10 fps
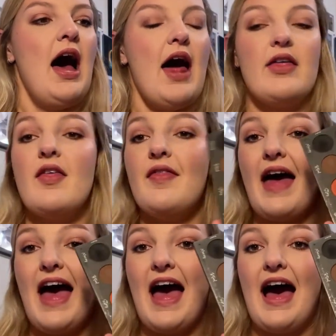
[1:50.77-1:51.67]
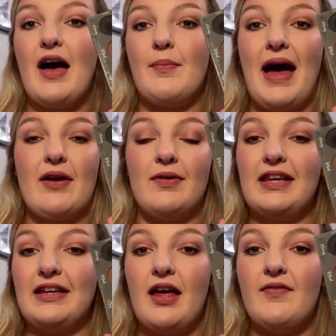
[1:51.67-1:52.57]
Other than that, um, I
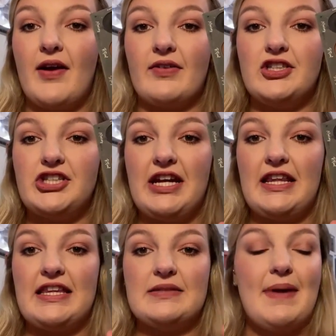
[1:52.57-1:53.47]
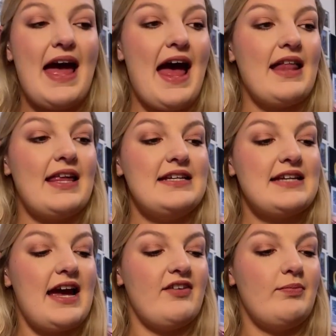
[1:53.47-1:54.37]
really love every shade in this palette.
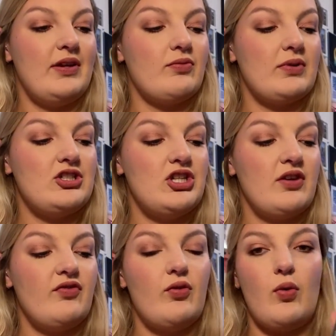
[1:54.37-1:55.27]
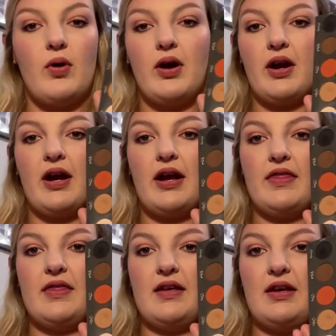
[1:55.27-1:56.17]
I've been reaching for
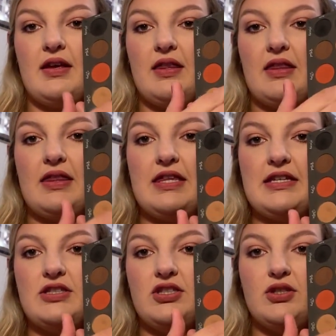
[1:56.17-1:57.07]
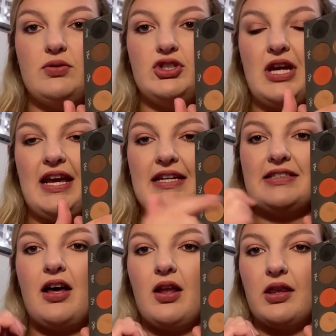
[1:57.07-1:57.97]
the these two shades
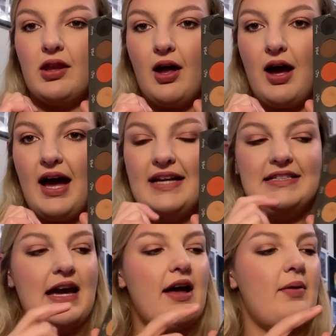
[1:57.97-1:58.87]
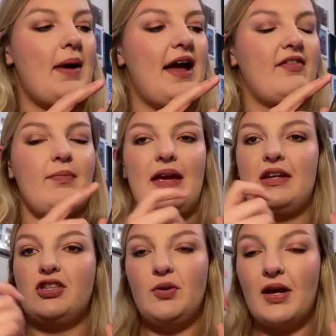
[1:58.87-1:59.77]
a lot. Um, I've
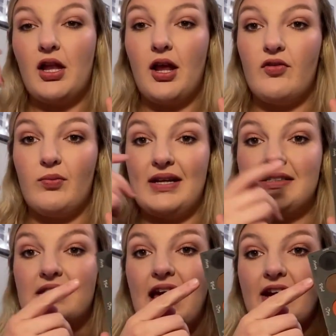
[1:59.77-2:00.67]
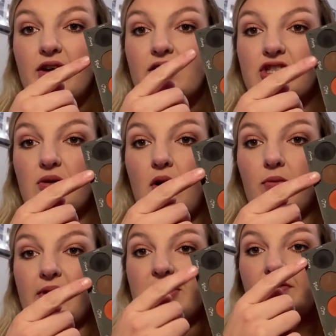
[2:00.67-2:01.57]
been doing a lot of winged liner, so I'll
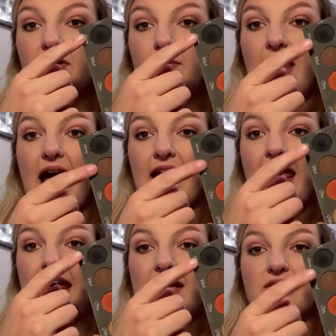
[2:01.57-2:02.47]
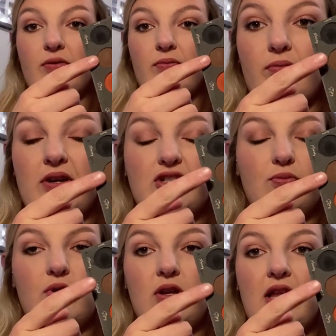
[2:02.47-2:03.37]
reach for the black and
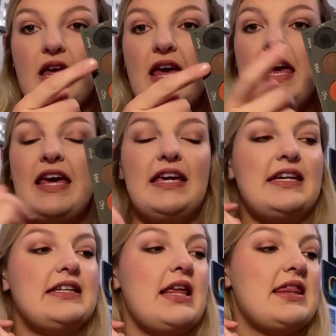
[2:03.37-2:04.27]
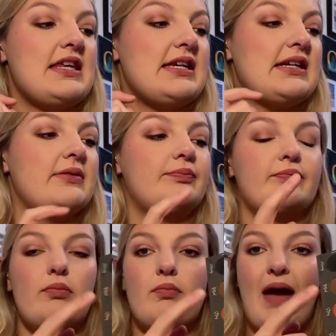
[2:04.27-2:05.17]
Ritual in the
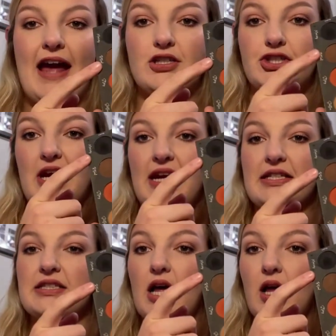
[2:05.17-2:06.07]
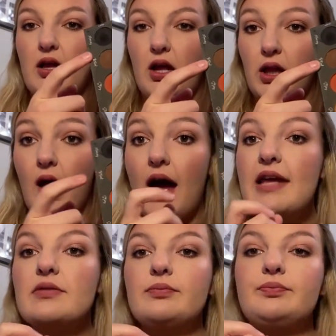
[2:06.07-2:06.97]
matte shades a lot.